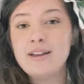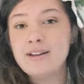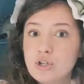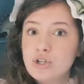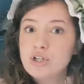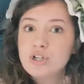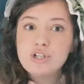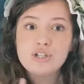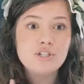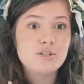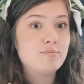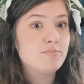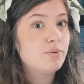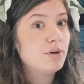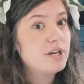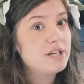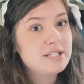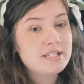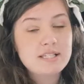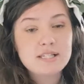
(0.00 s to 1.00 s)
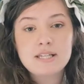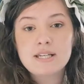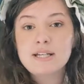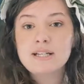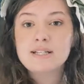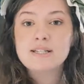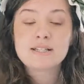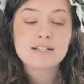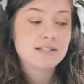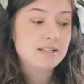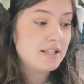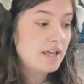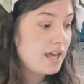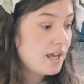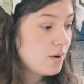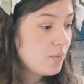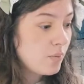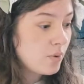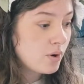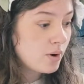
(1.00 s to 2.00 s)
Chokers, bracelets,
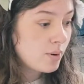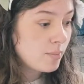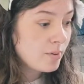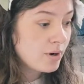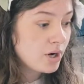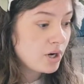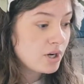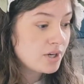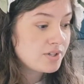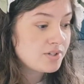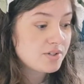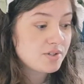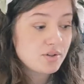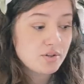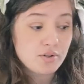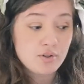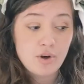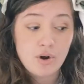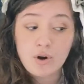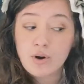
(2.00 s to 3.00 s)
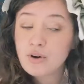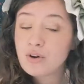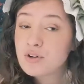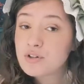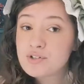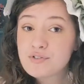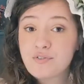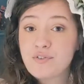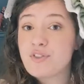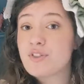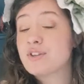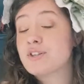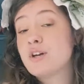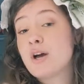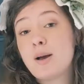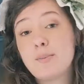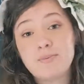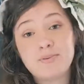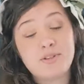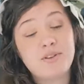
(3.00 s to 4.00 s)
leg warmers, garters for the
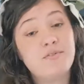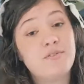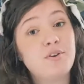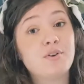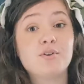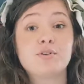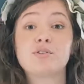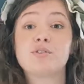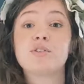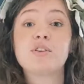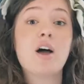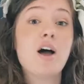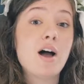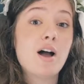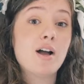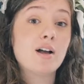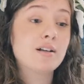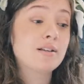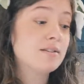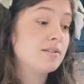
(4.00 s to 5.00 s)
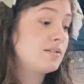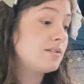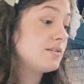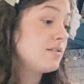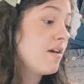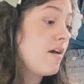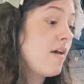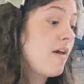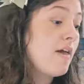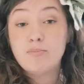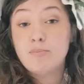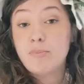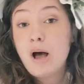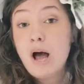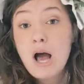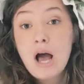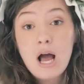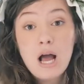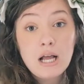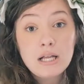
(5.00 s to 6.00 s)
tops of your socks,
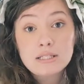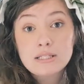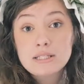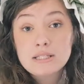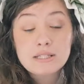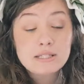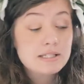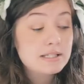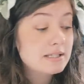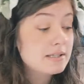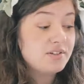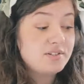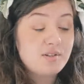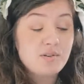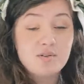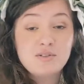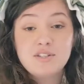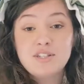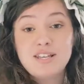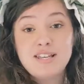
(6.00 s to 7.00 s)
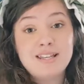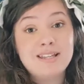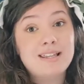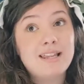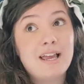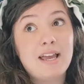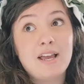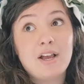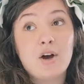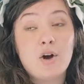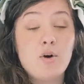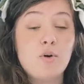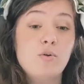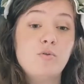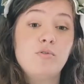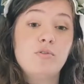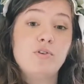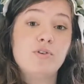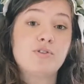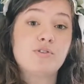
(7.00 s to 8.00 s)
jabats. I've also seen like
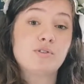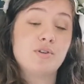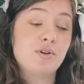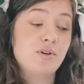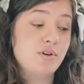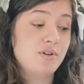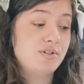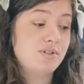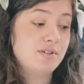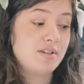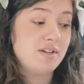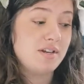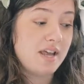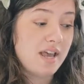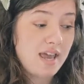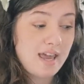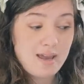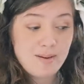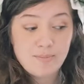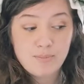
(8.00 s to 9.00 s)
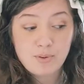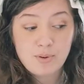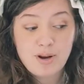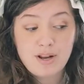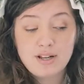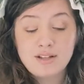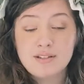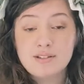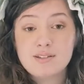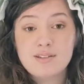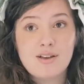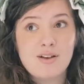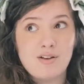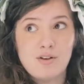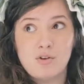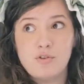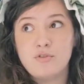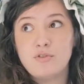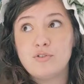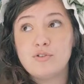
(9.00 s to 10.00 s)
overskirts and aprons
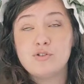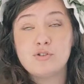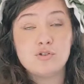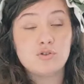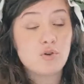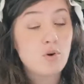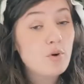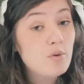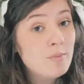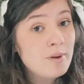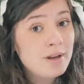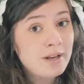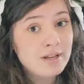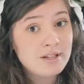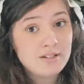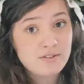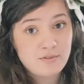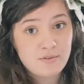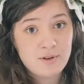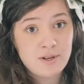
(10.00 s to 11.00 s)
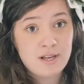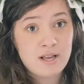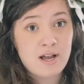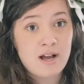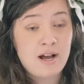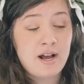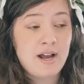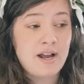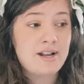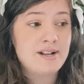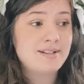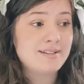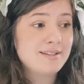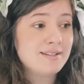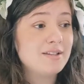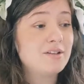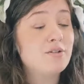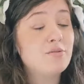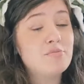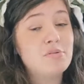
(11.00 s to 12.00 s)
of so many different kinds,
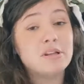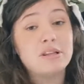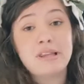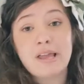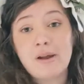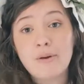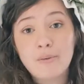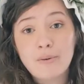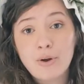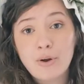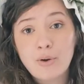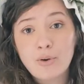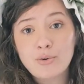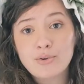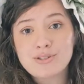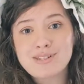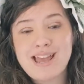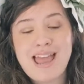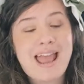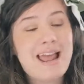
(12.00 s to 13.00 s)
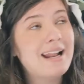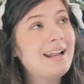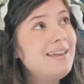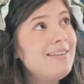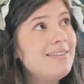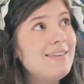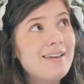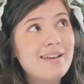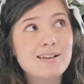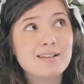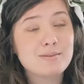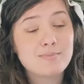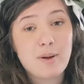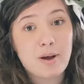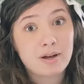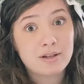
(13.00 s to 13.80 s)
little boleros, anything is